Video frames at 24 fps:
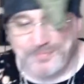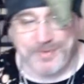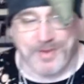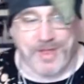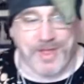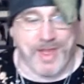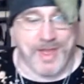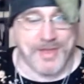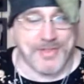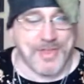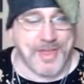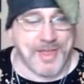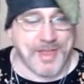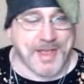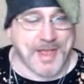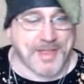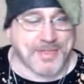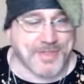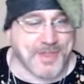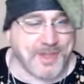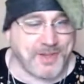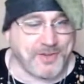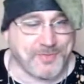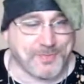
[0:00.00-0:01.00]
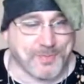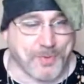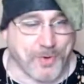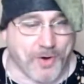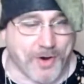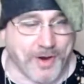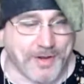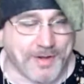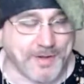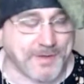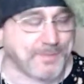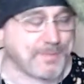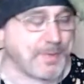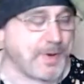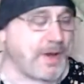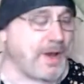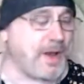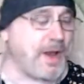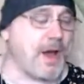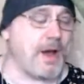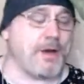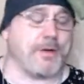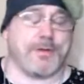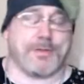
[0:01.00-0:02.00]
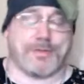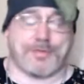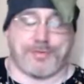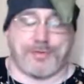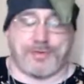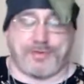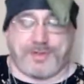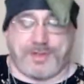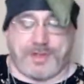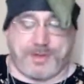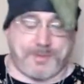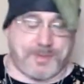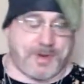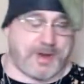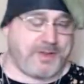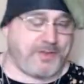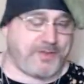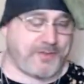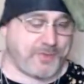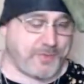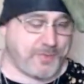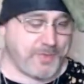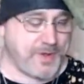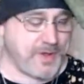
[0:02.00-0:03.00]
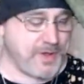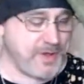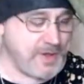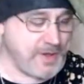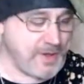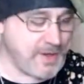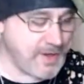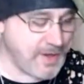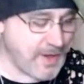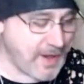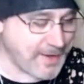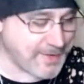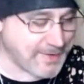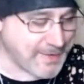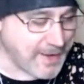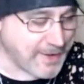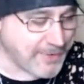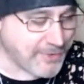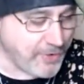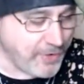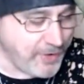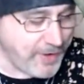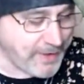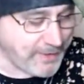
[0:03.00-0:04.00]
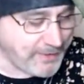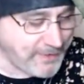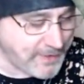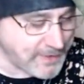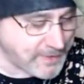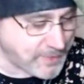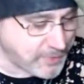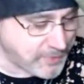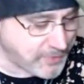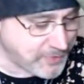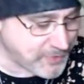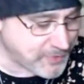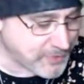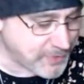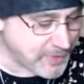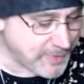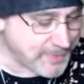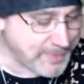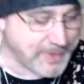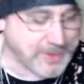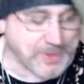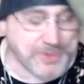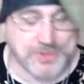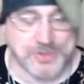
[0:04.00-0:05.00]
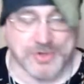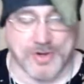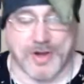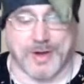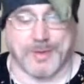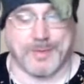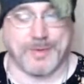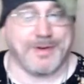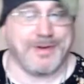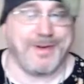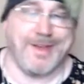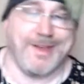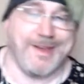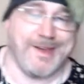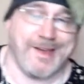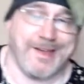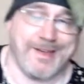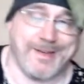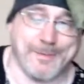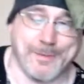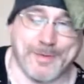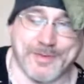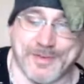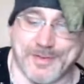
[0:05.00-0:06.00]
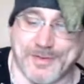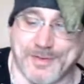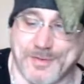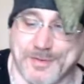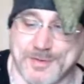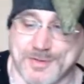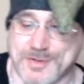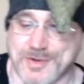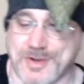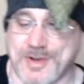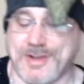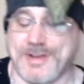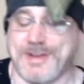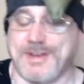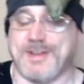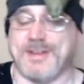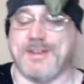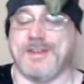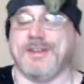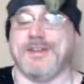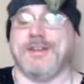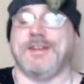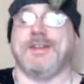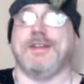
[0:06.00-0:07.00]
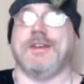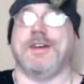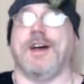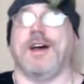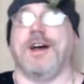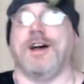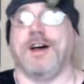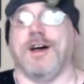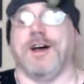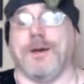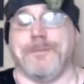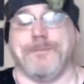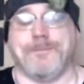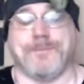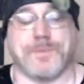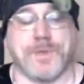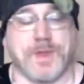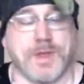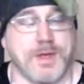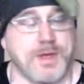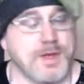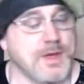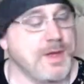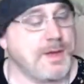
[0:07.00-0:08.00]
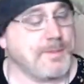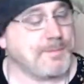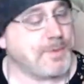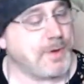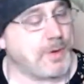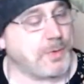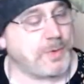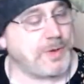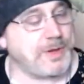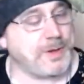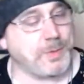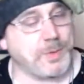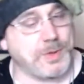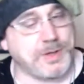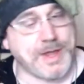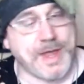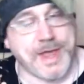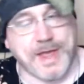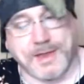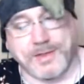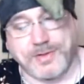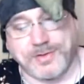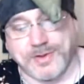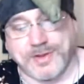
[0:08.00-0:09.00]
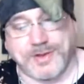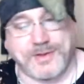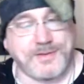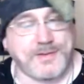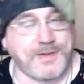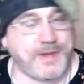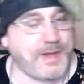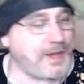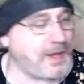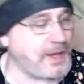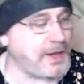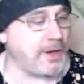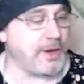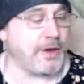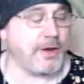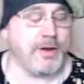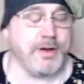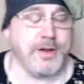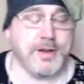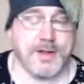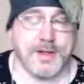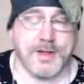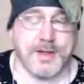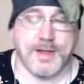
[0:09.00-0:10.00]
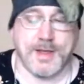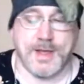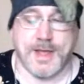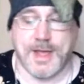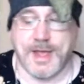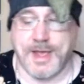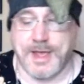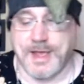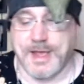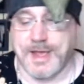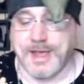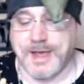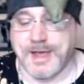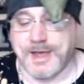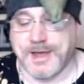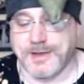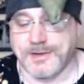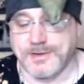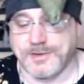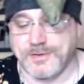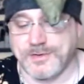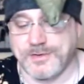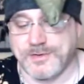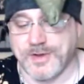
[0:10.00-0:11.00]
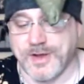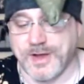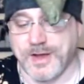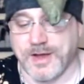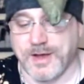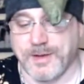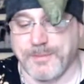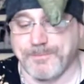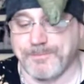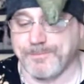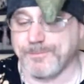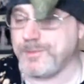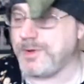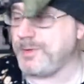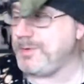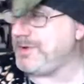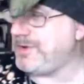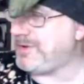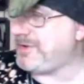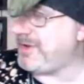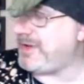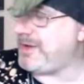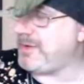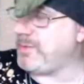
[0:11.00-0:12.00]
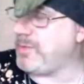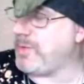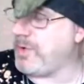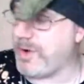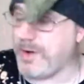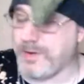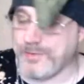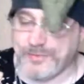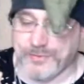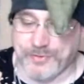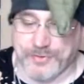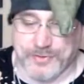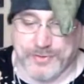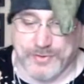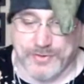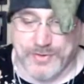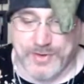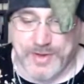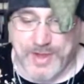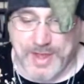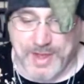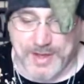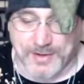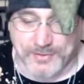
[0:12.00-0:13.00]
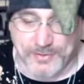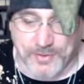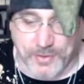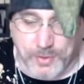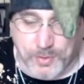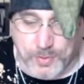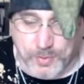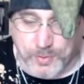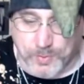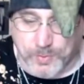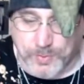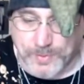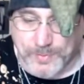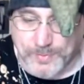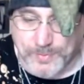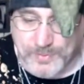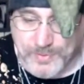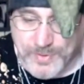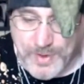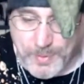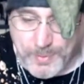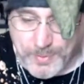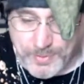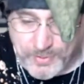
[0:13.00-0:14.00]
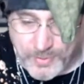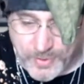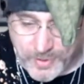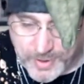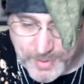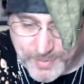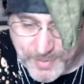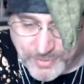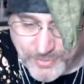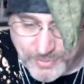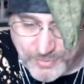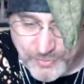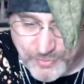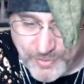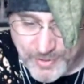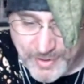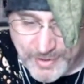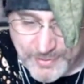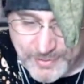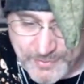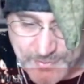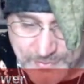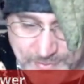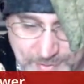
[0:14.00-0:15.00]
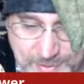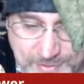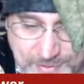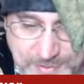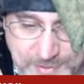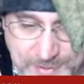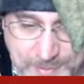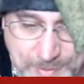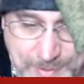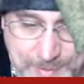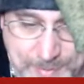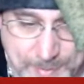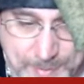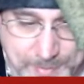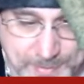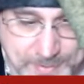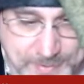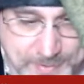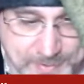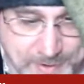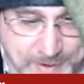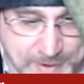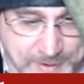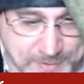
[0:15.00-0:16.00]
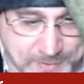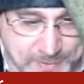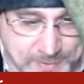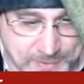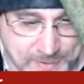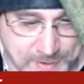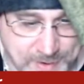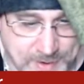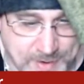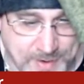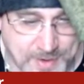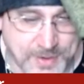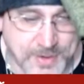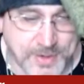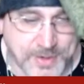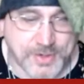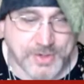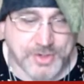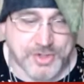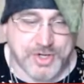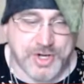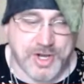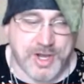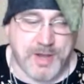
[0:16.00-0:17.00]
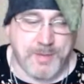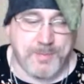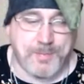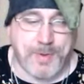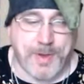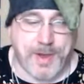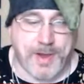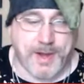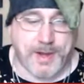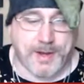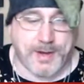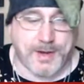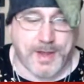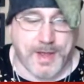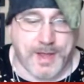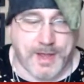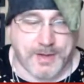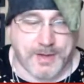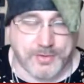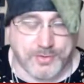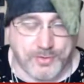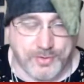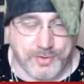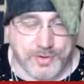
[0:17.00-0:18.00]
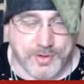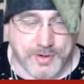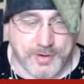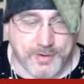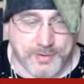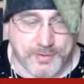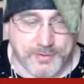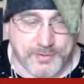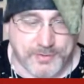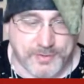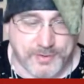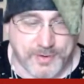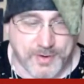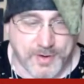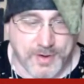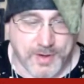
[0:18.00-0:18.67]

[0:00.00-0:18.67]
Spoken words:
I think at this point, it's been 1 hour and 13 minutes. I thought I said this was going to be a short one. It wasn't too short. But we will end this here. And let me see. What's next? Oh, well, now we're talking about drinks. Let's see. Wait a minute. What's this? Champagne at New Year's.